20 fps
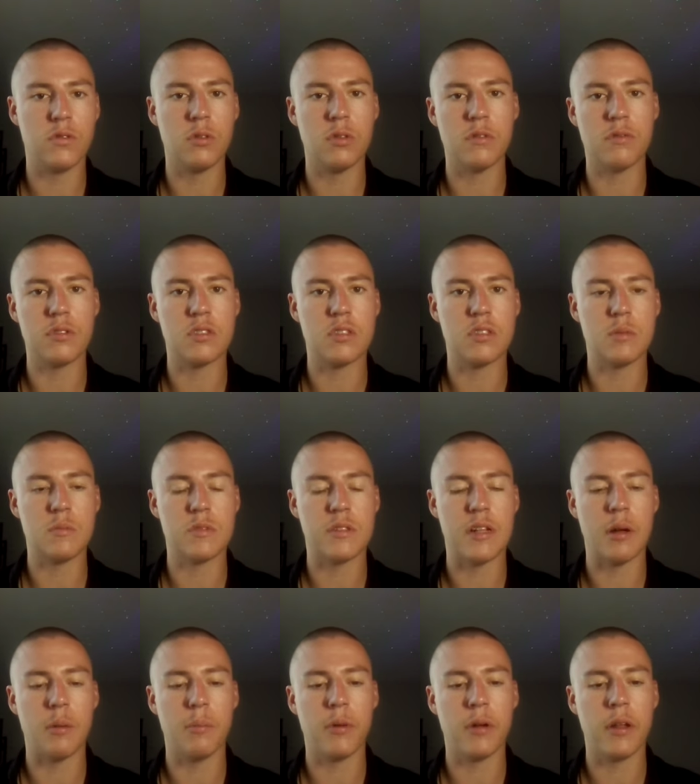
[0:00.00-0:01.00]
few different
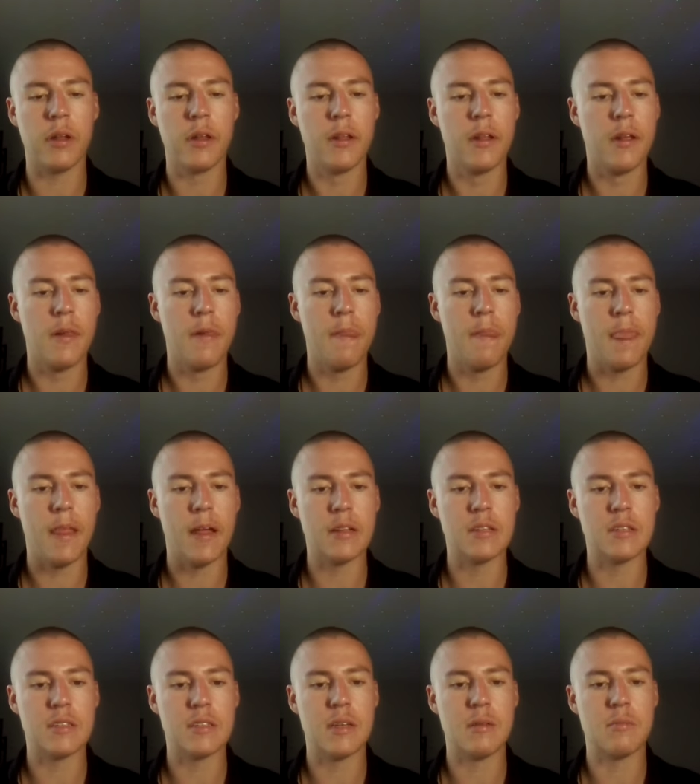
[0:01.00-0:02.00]
teams now, but
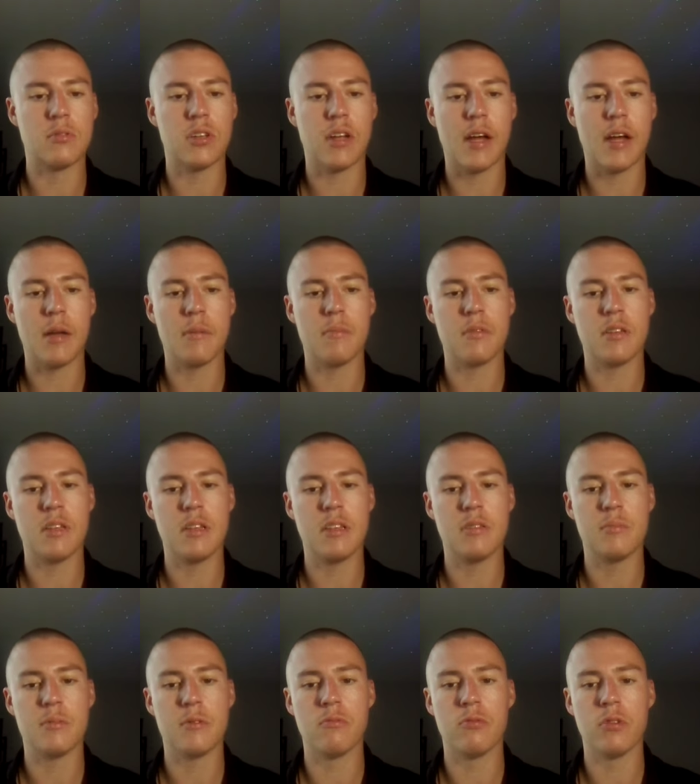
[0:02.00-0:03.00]
at the same time,
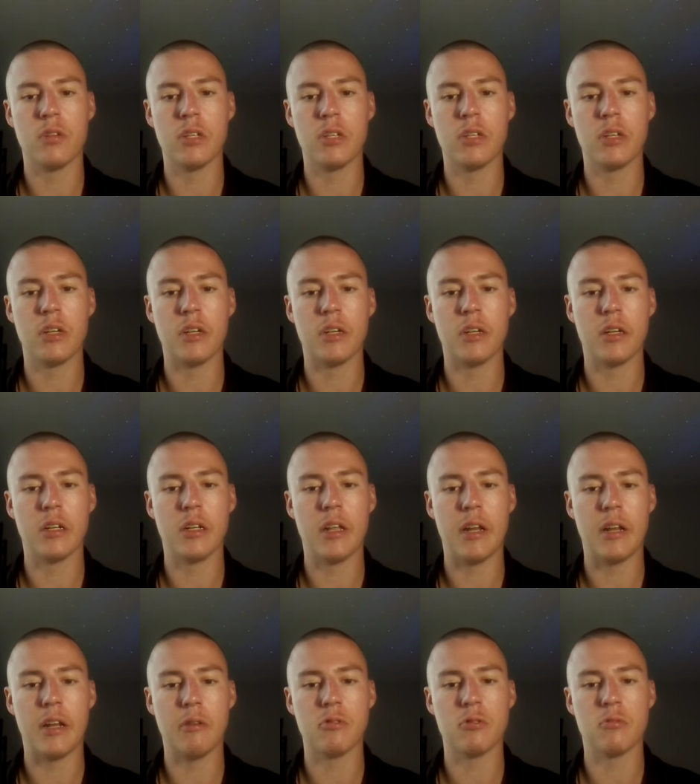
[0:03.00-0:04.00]
he's been really good,
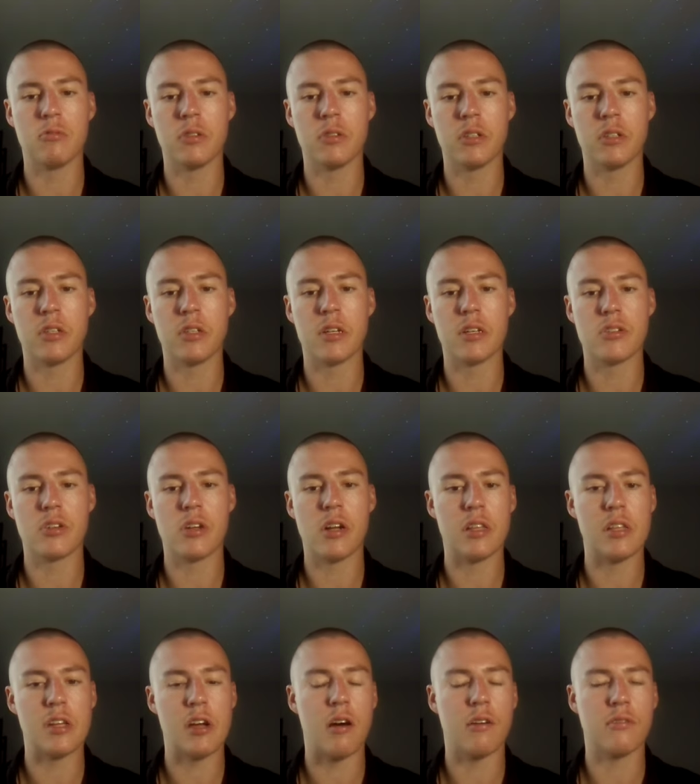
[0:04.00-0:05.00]
and he was really good
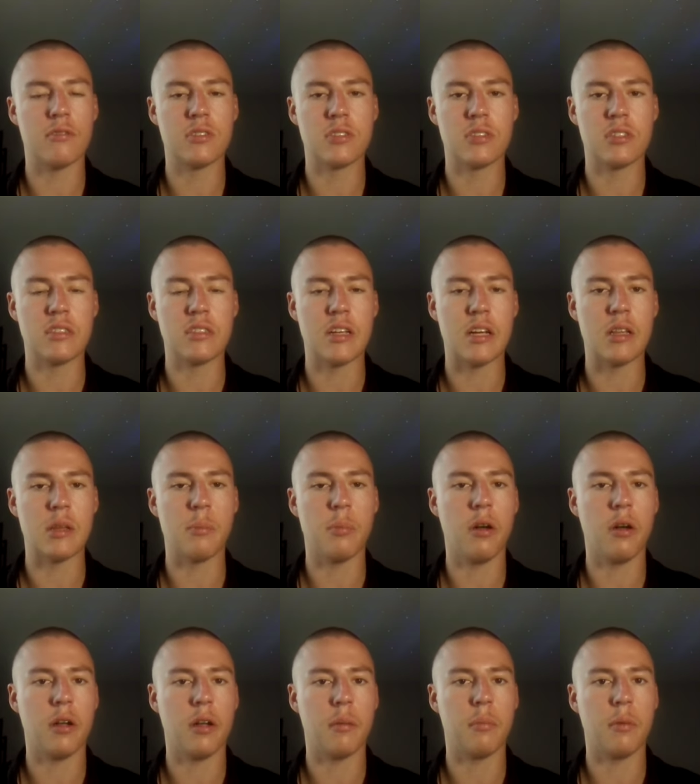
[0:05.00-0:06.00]
yesterday on the offensive side of the
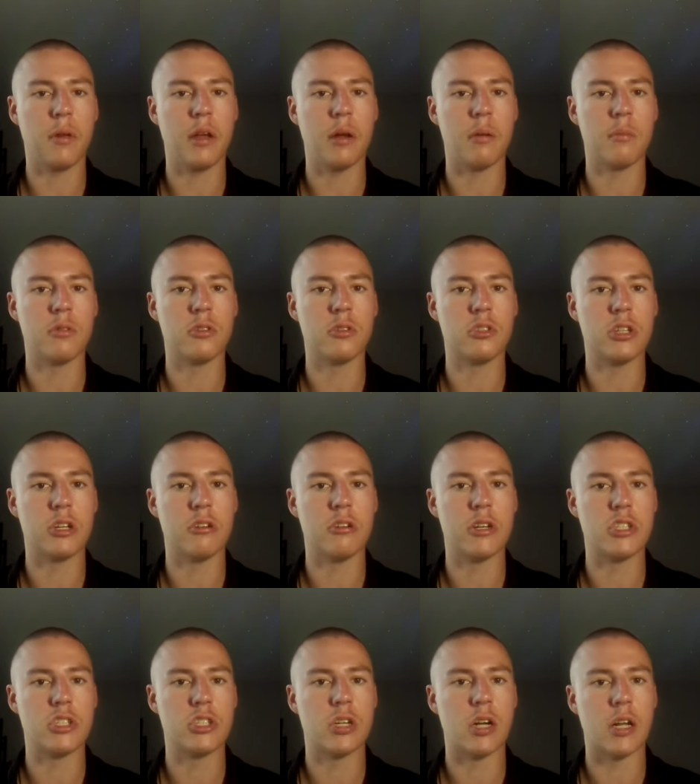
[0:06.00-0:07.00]
bucket, being able to
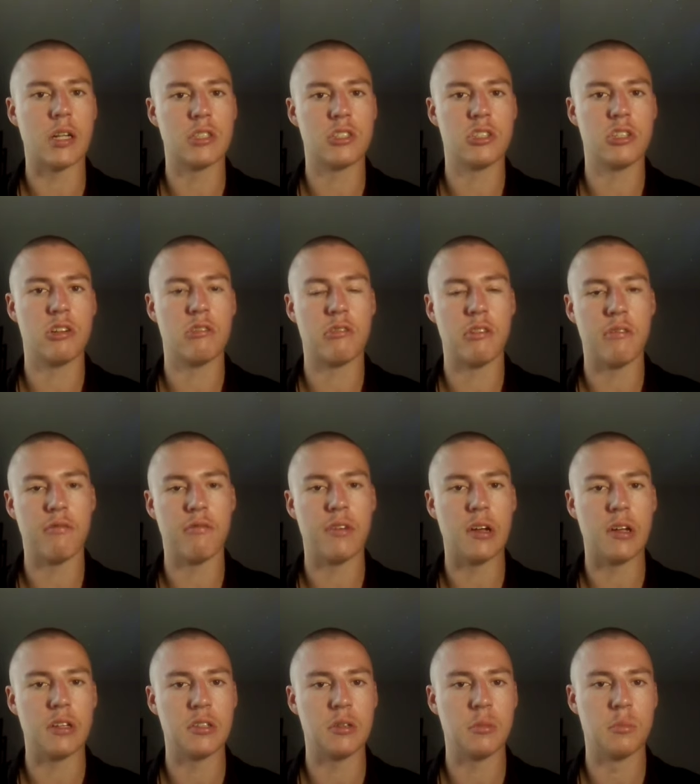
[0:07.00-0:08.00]
generate shots, generate
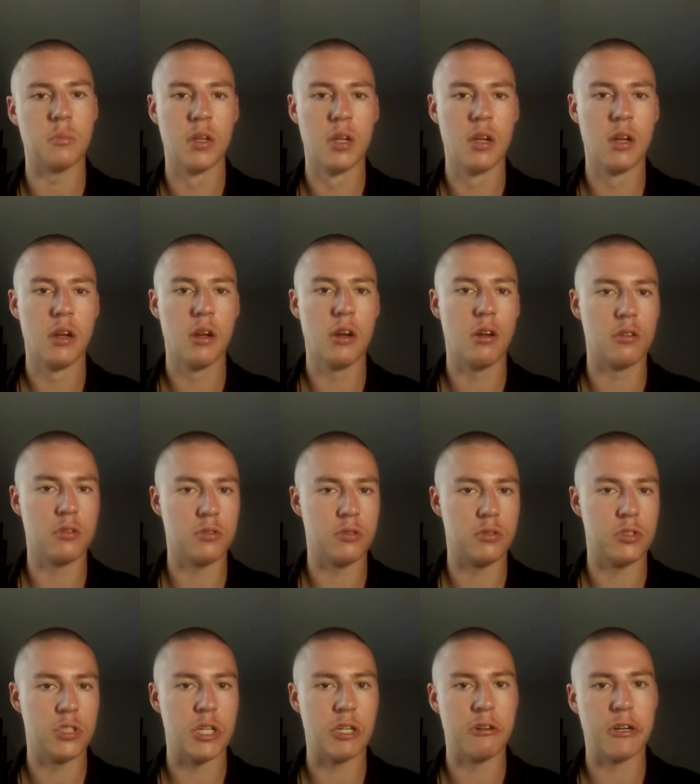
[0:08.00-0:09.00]
volume,
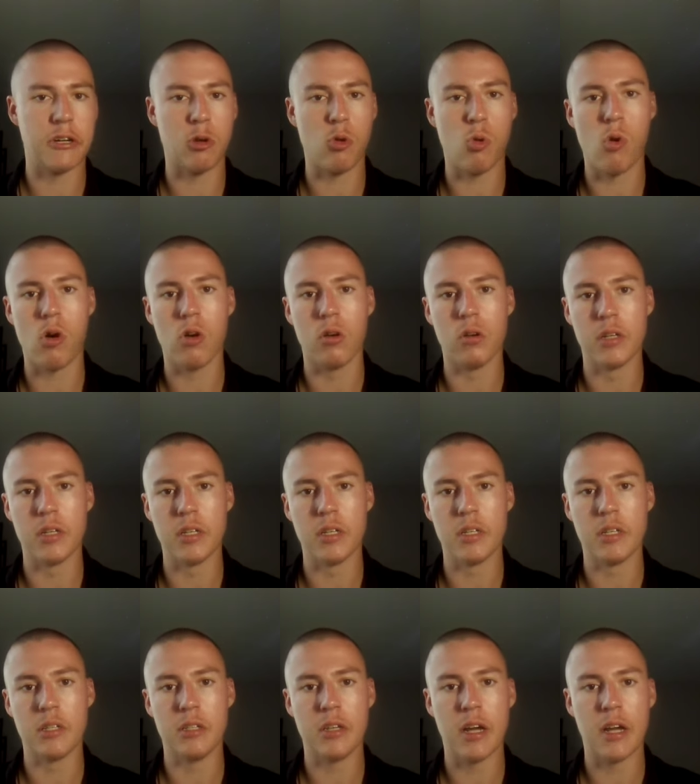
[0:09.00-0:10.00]
also generate quality.
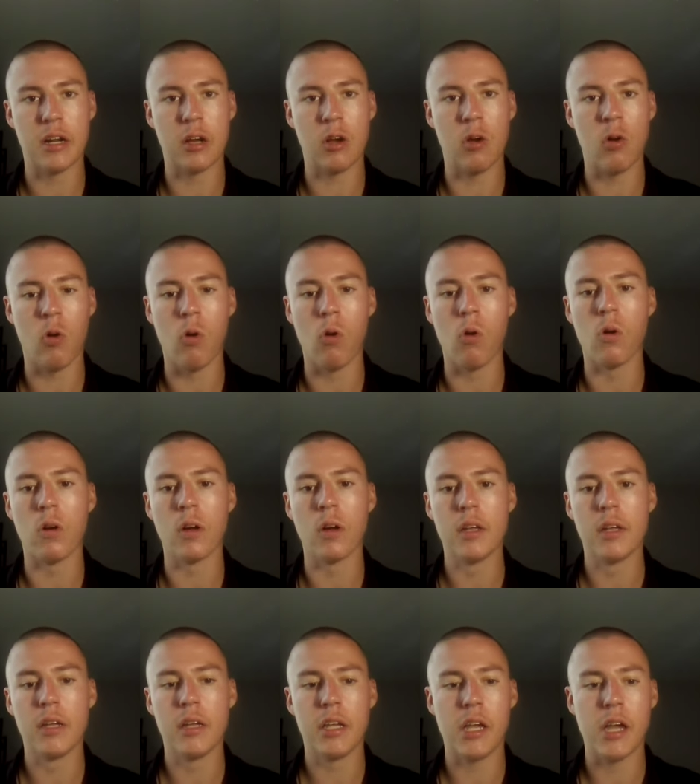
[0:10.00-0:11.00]
He had a goal,
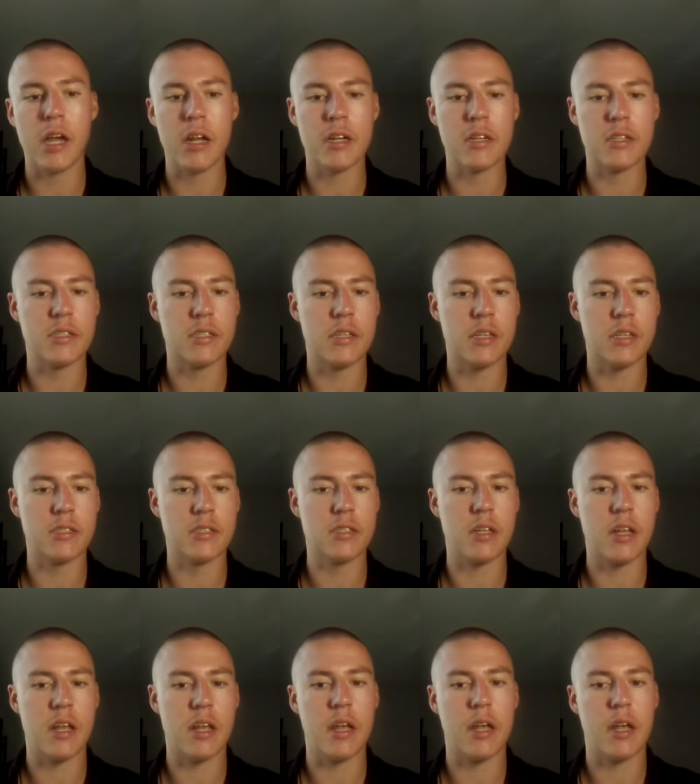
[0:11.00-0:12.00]
he had an
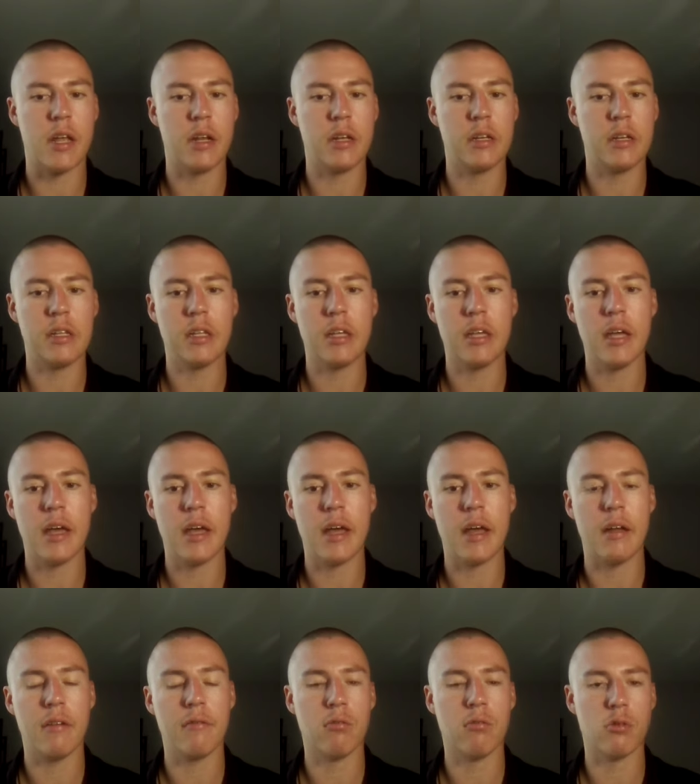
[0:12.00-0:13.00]
assist, and he
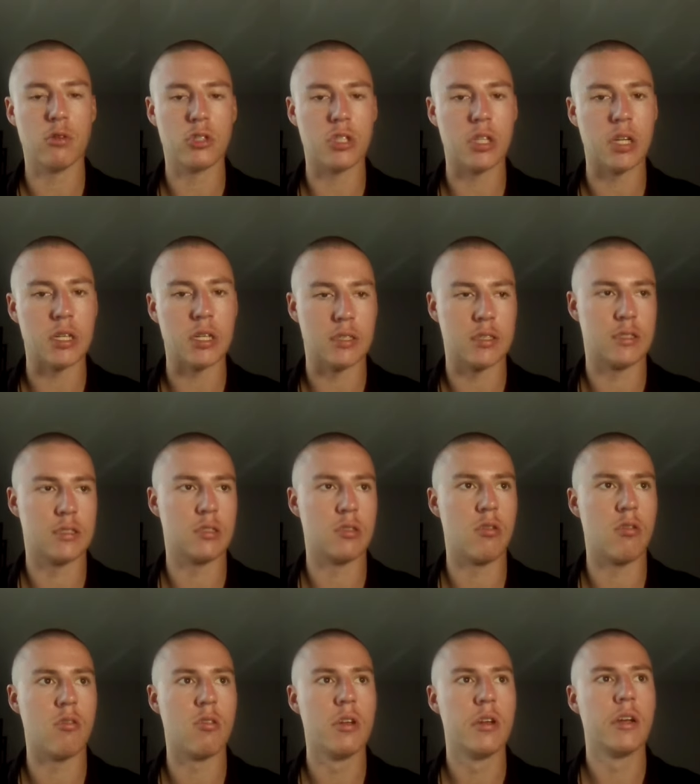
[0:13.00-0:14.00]
had four shots.
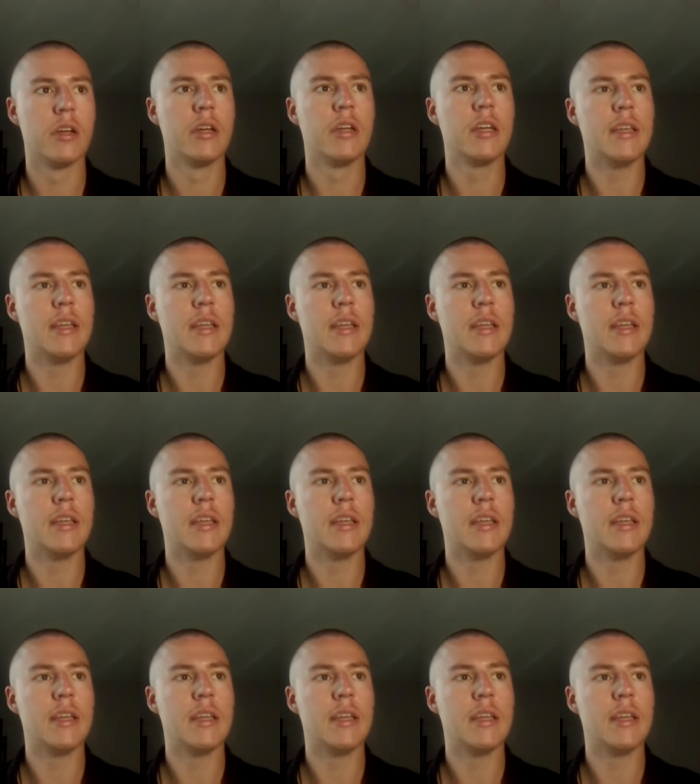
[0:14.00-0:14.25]
So